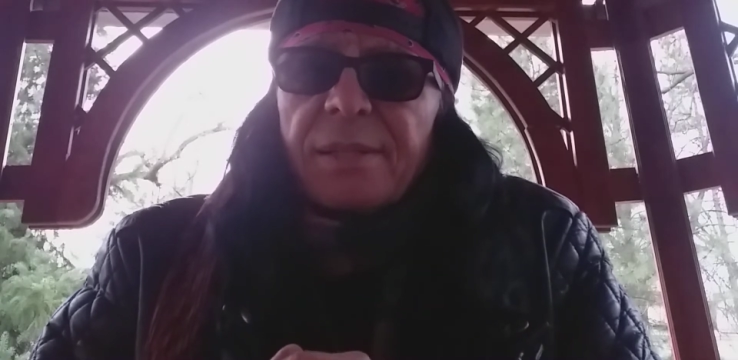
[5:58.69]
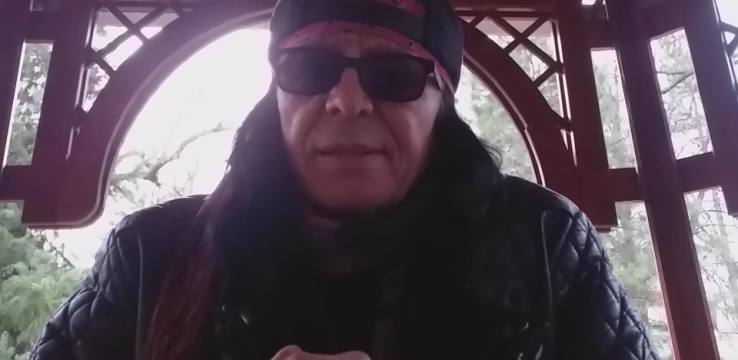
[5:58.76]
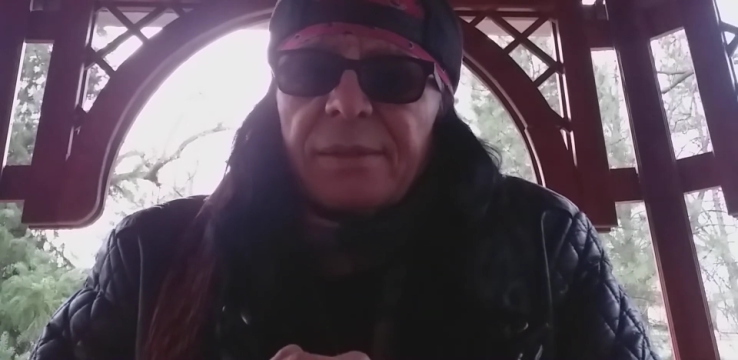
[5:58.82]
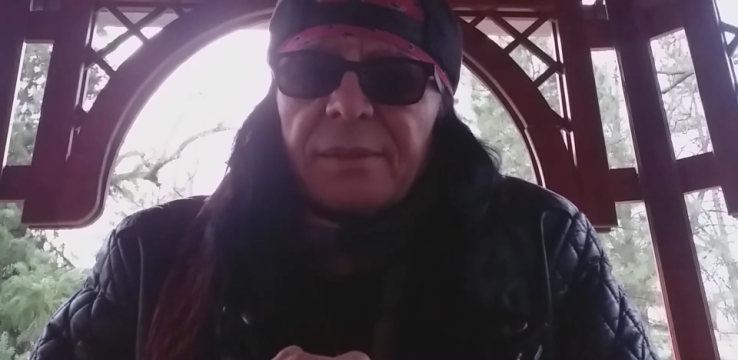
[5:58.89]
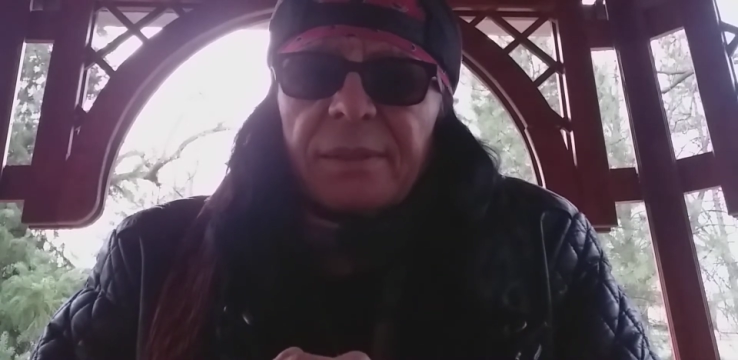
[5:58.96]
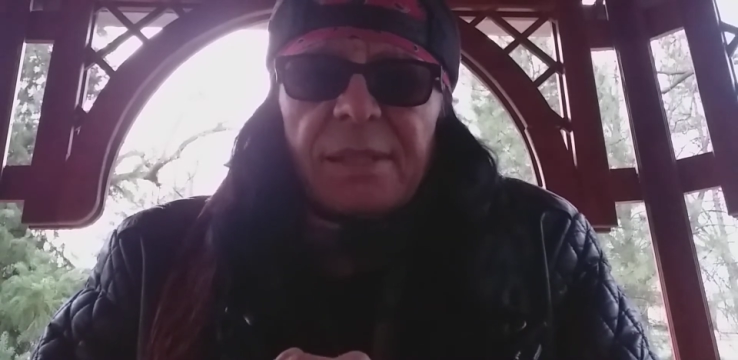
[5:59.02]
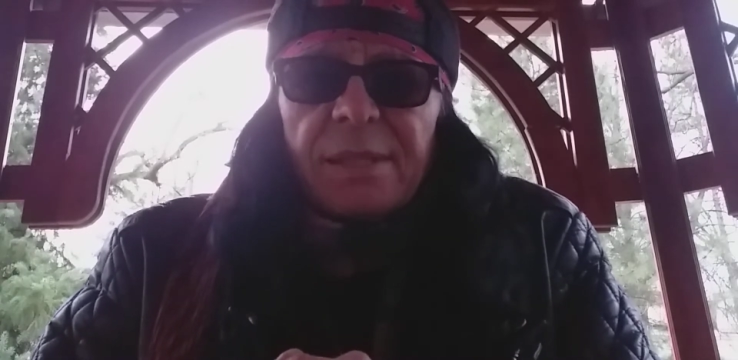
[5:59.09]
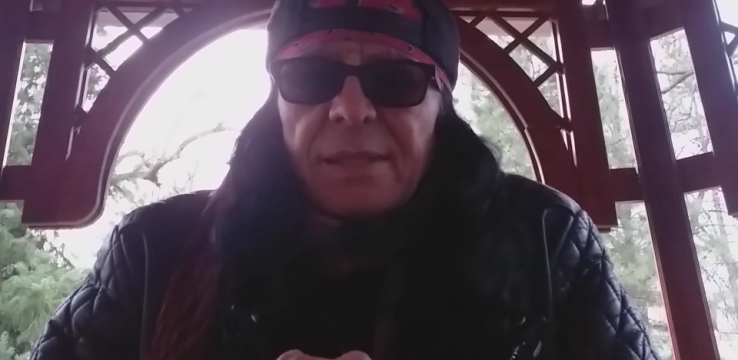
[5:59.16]

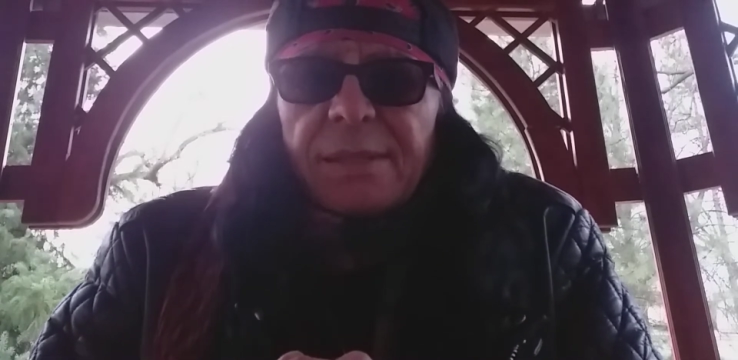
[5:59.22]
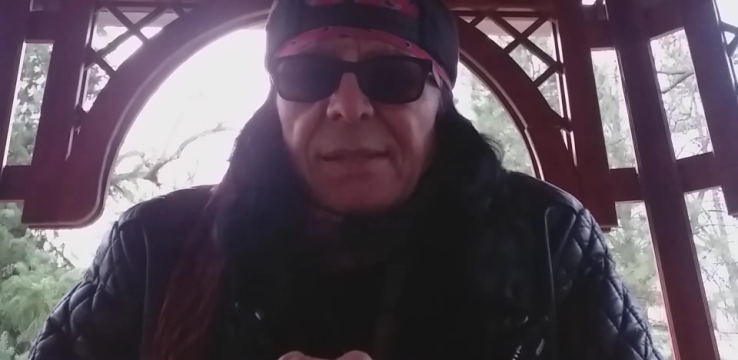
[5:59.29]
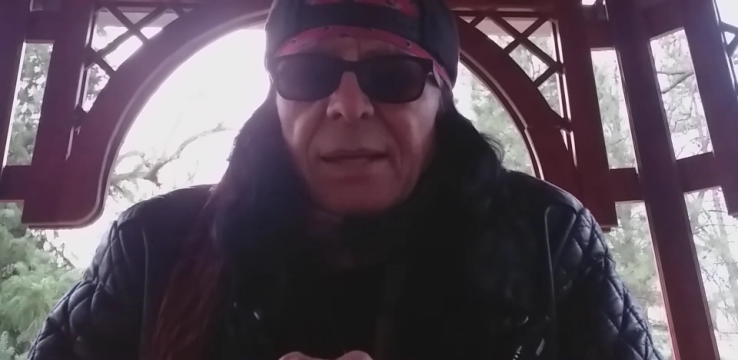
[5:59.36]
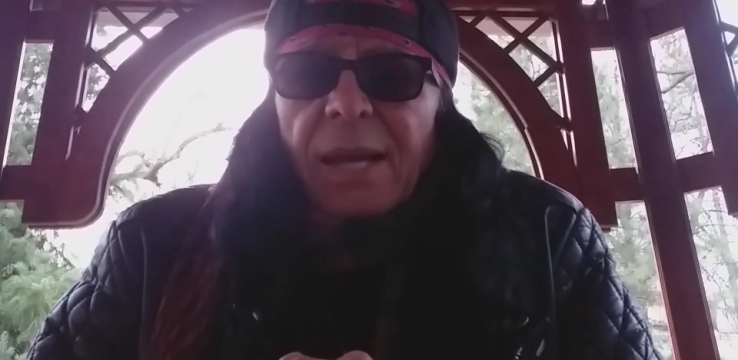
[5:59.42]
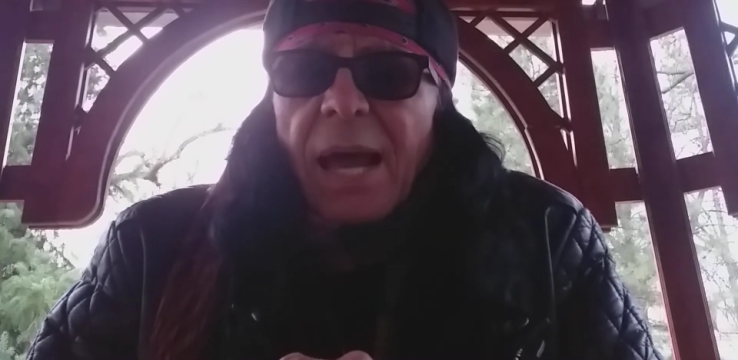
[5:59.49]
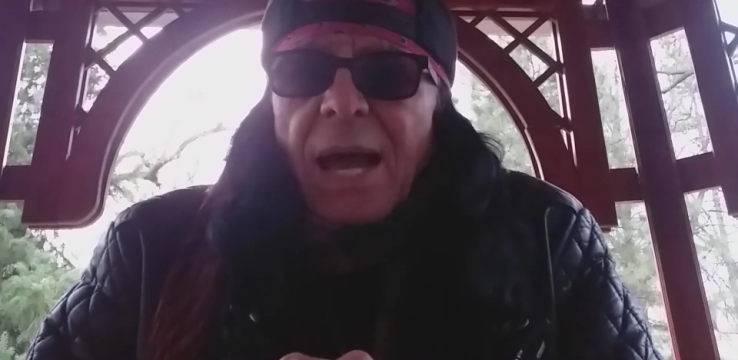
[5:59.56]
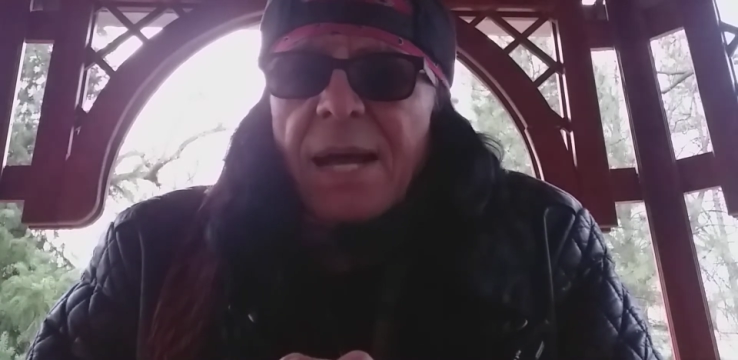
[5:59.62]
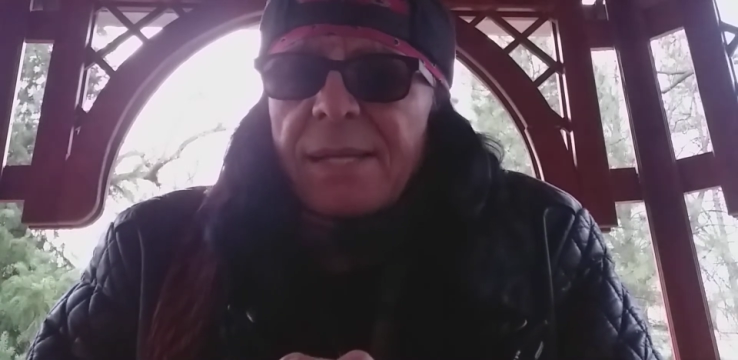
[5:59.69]
and this is the
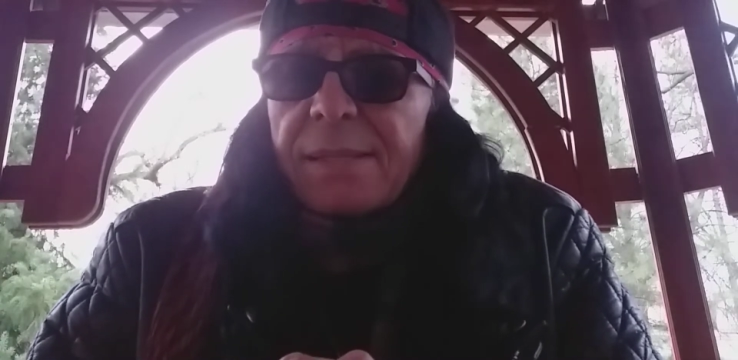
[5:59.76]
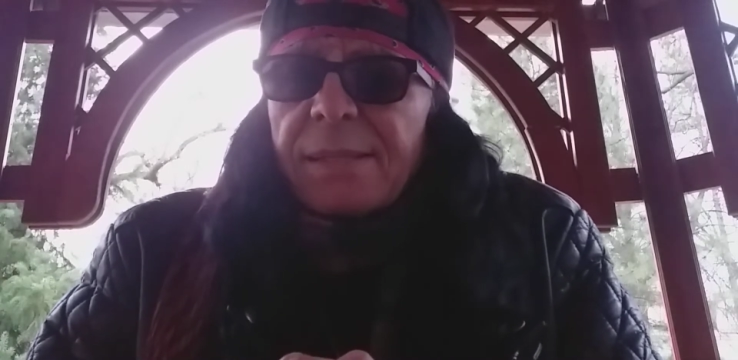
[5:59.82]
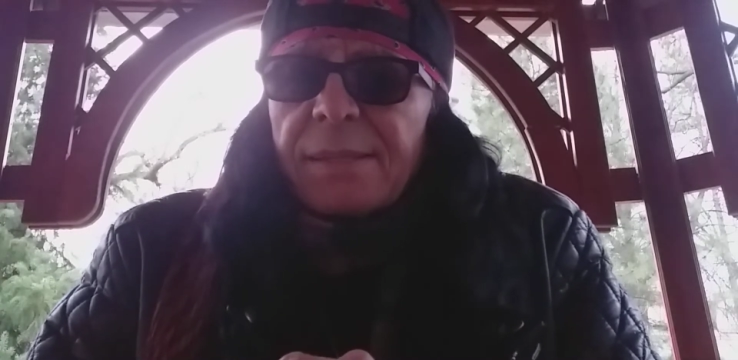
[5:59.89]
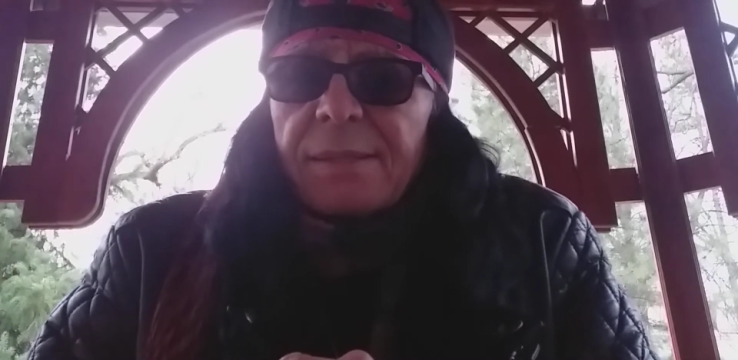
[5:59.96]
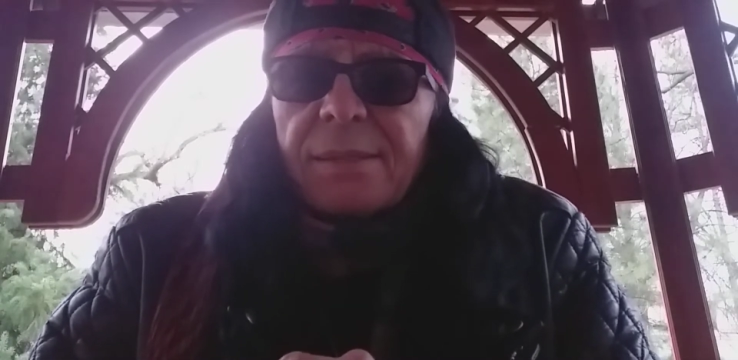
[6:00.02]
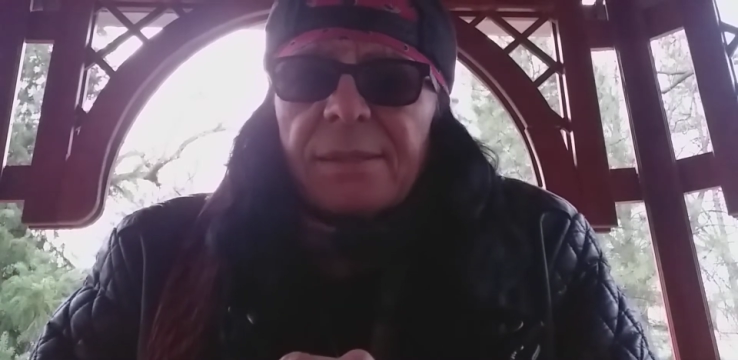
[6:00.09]
last